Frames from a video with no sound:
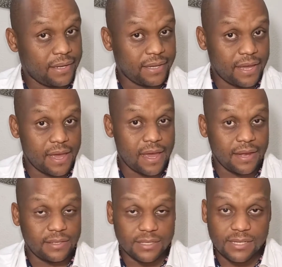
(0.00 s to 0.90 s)
can
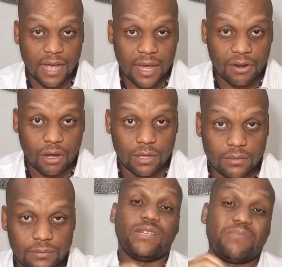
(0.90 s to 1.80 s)
decide on.
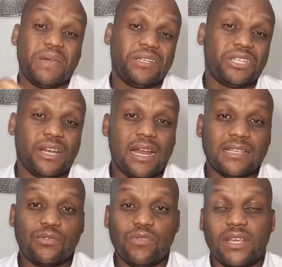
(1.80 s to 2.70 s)
So as mentioned
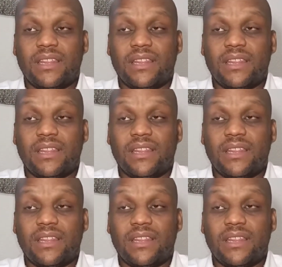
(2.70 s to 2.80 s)
last week,